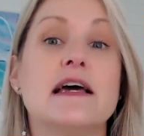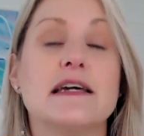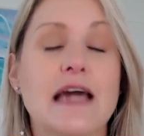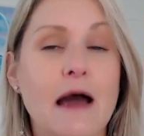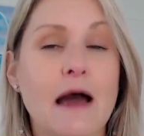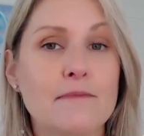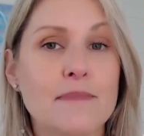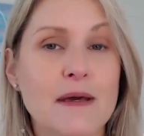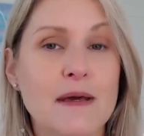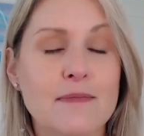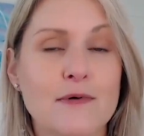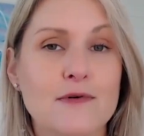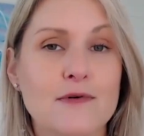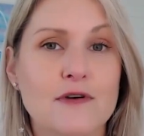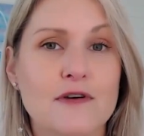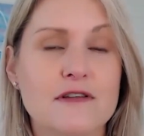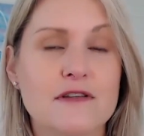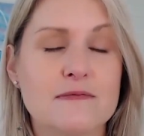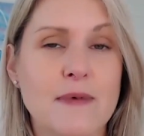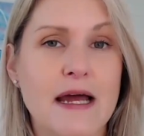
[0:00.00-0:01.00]
Can people
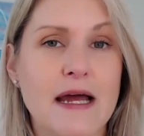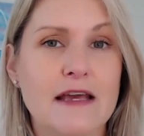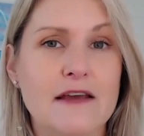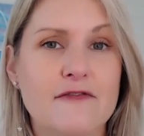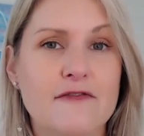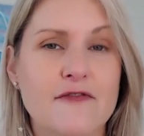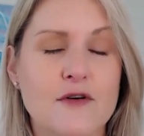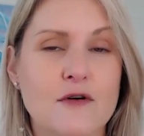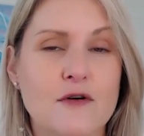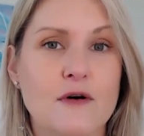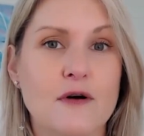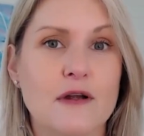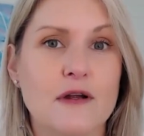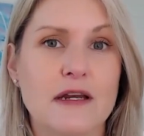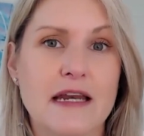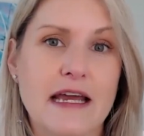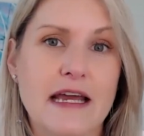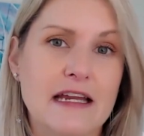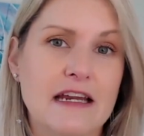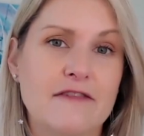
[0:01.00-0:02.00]
use money for
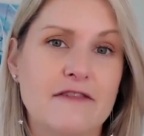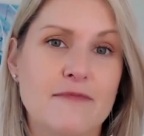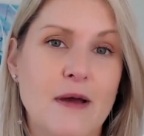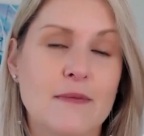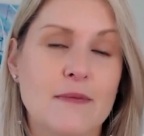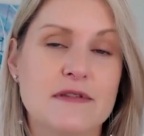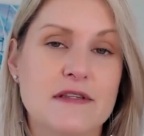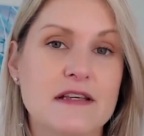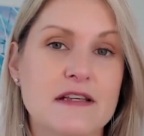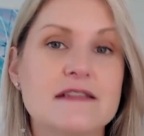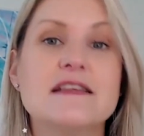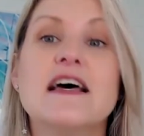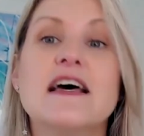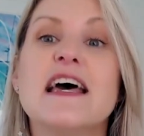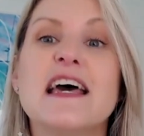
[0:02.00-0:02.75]
negative purposes?